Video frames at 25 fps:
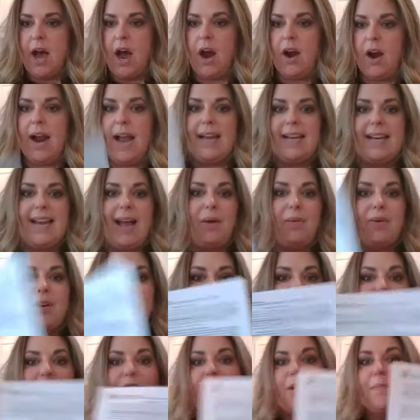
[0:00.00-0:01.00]
All right, now we're
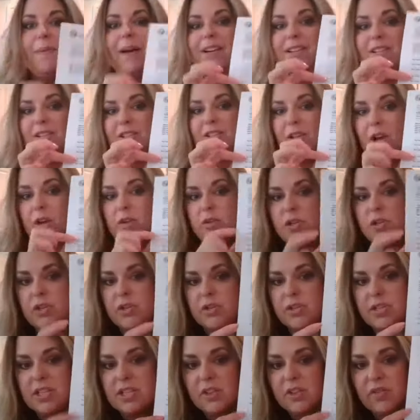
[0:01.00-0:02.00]
going to talk about
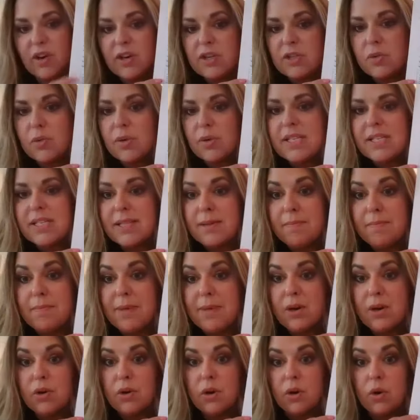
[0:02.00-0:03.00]
disclosures. This first one is the
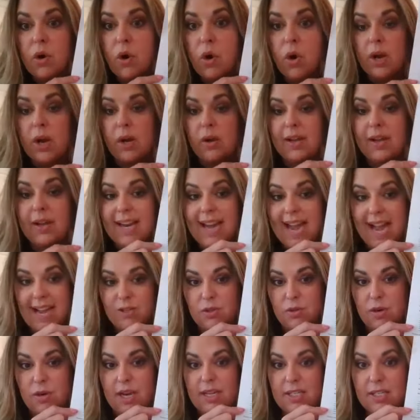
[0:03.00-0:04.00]
mineral oil and
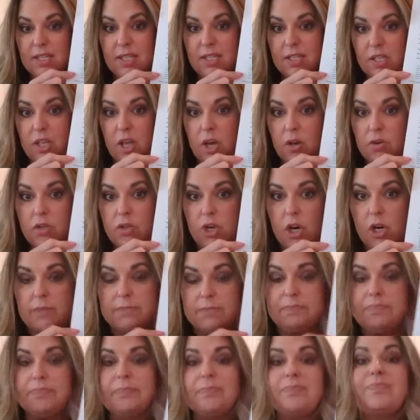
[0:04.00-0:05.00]
gas rights
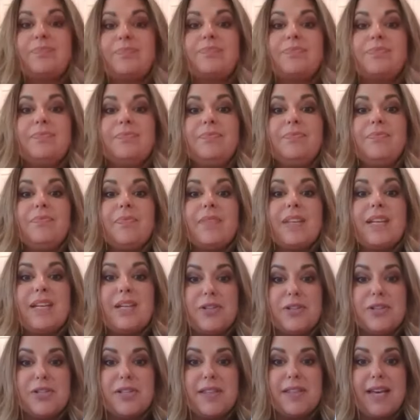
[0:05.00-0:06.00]
disclosure.
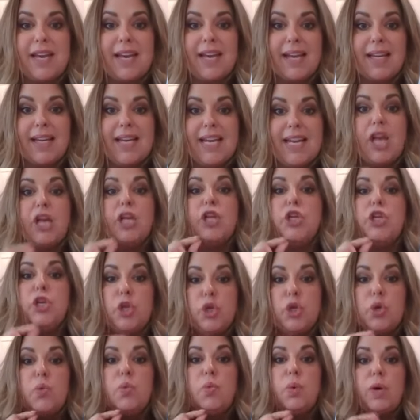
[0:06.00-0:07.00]
Here's the thing.
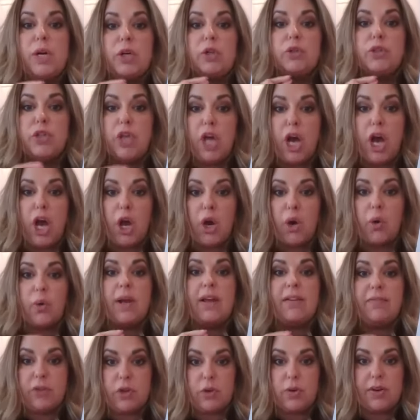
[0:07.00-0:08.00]
You will know
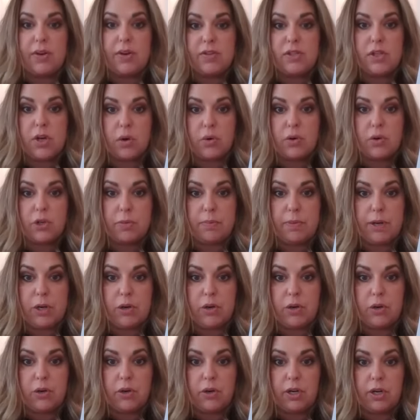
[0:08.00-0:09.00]
if you have sold your
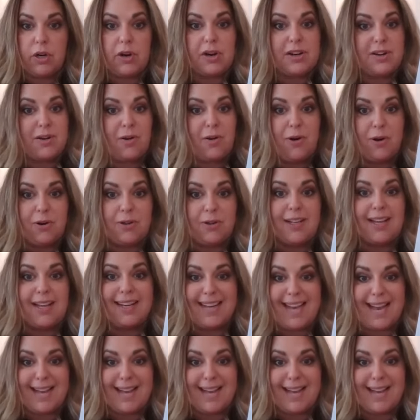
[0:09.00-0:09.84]
mineral oil and